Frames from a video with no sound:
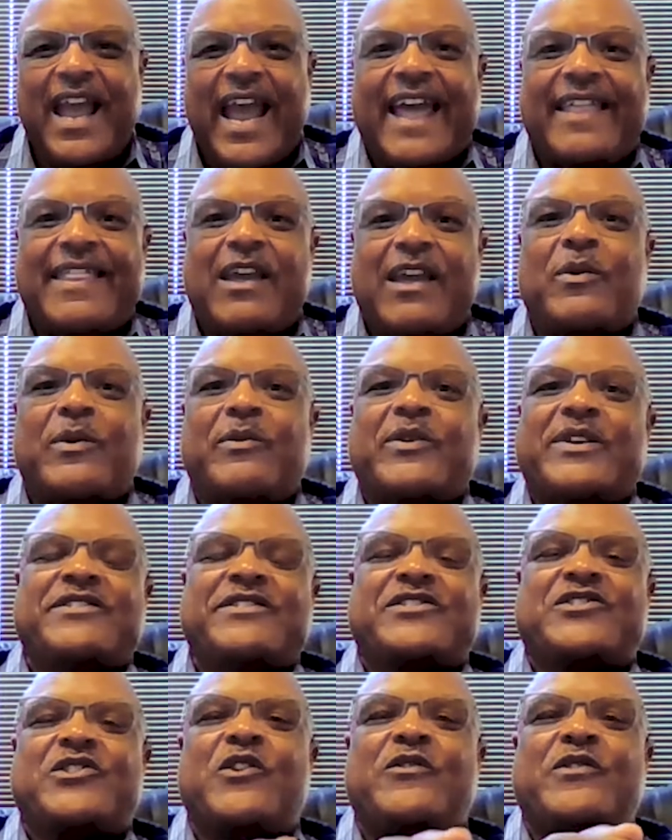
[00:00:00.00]
And then we
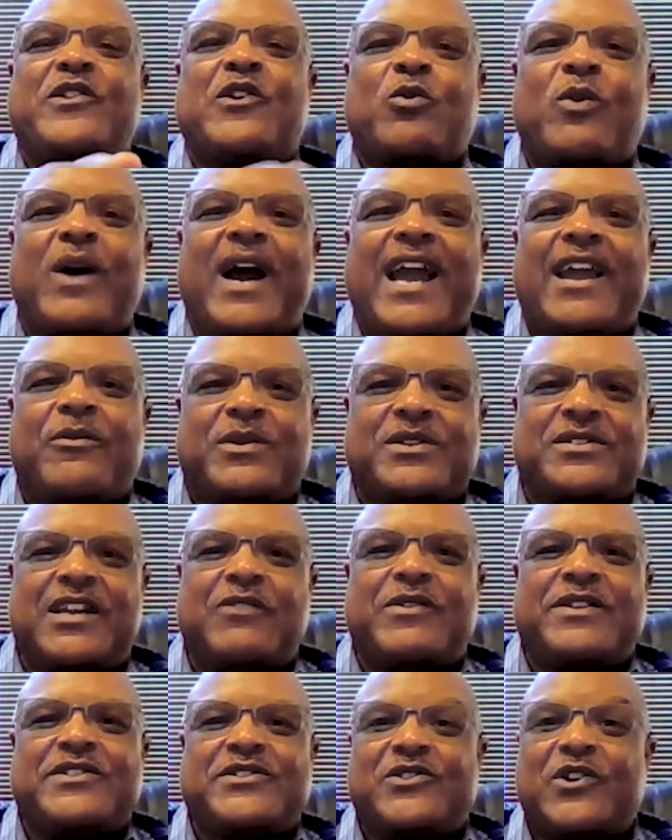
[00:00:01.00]
reserve your right. We'll say
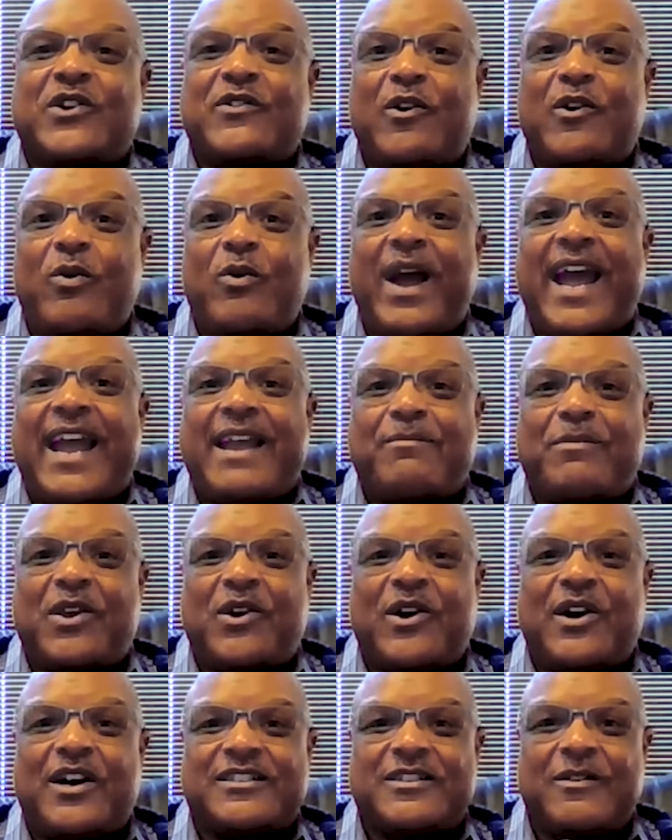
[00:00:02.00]
we reserve our right
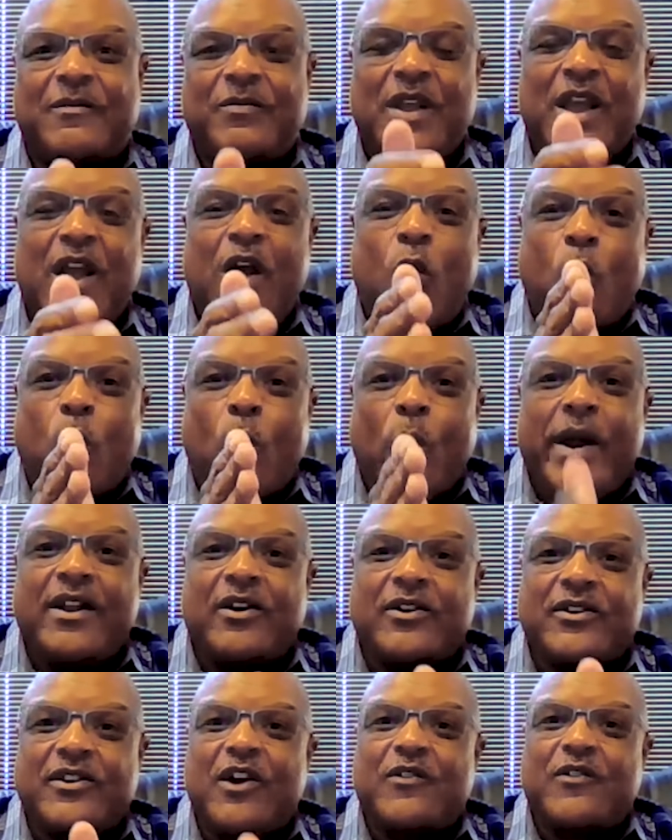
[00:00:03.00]
because we
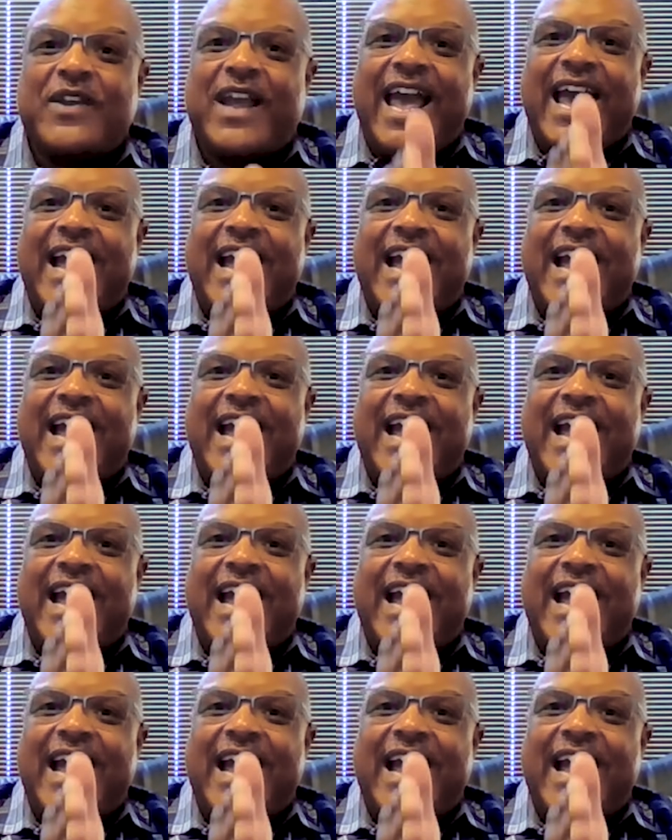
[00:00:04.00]
don't know the